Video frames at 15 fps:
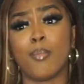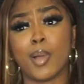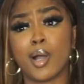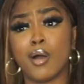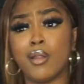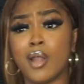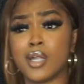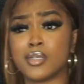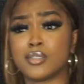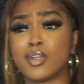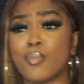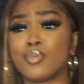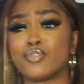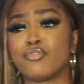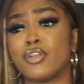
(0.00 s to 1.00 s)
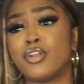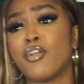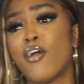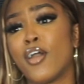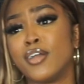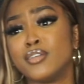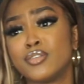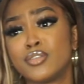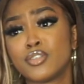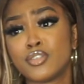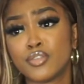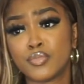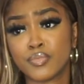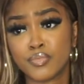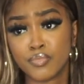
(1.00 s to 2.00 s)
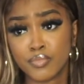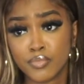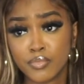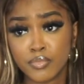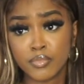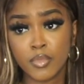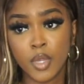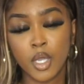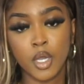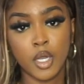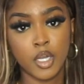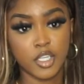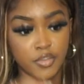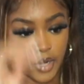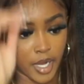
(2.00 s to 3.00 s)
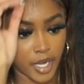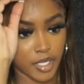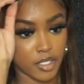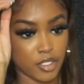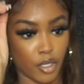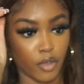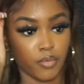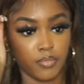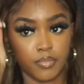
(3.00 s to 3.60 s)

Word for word: I can't lie, this top is really nice. It's really nice. So,